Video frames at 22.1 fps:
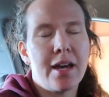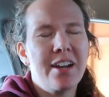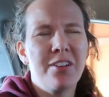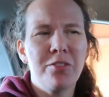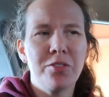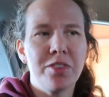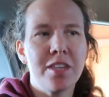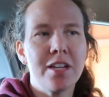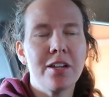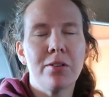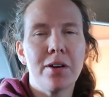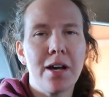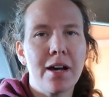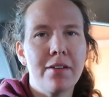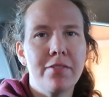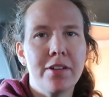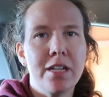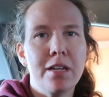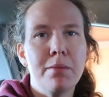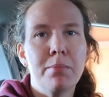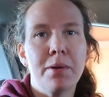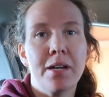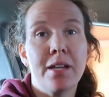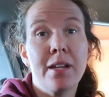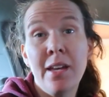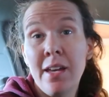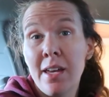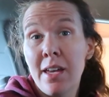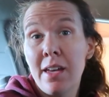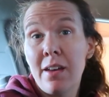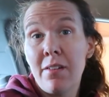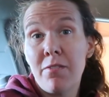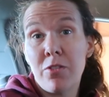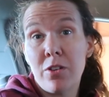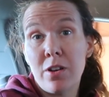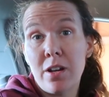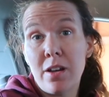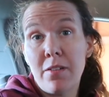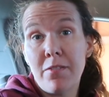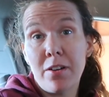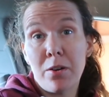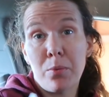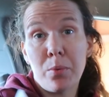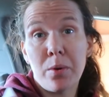I don't think you'll have any, but
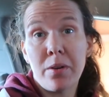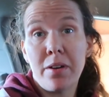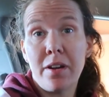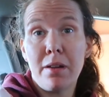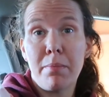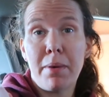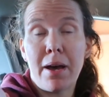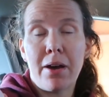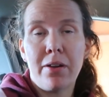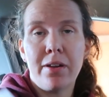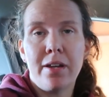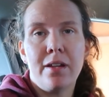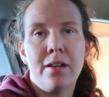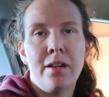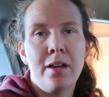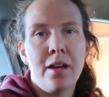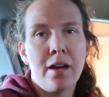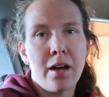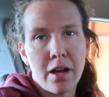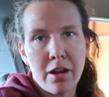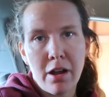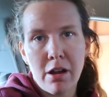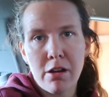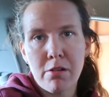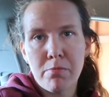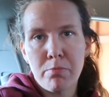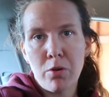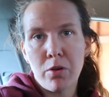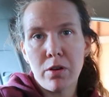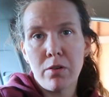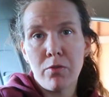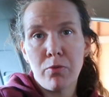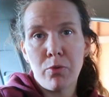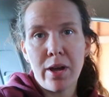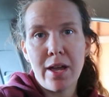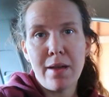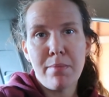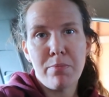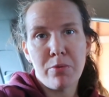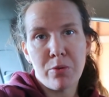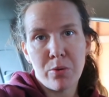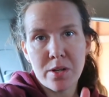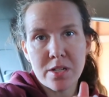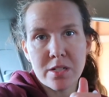if you're worried about it, an automotive wipe
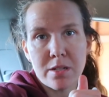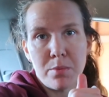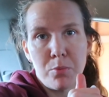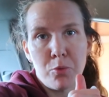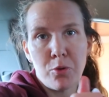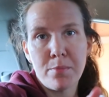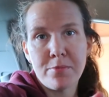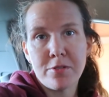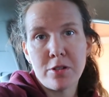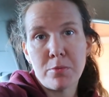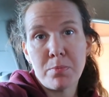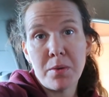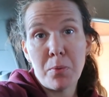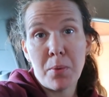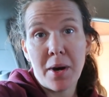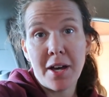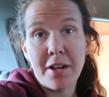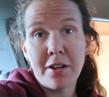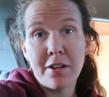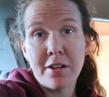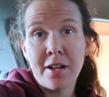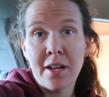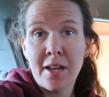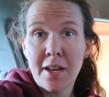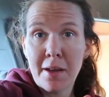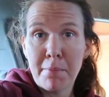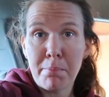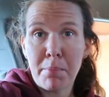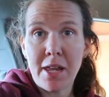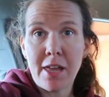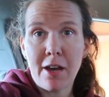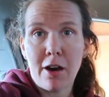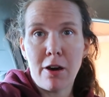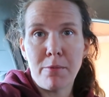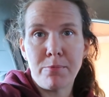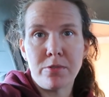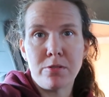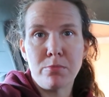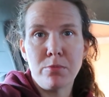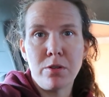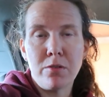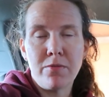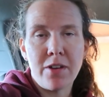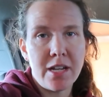or some warm soapy water might help
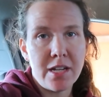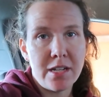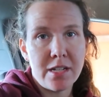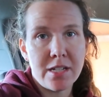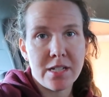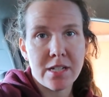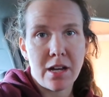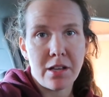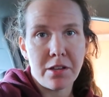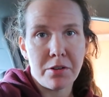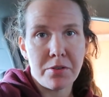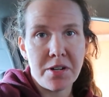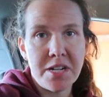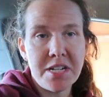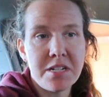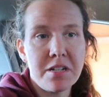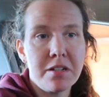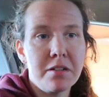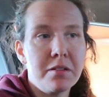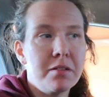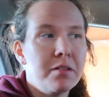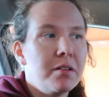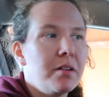remove any discoloration.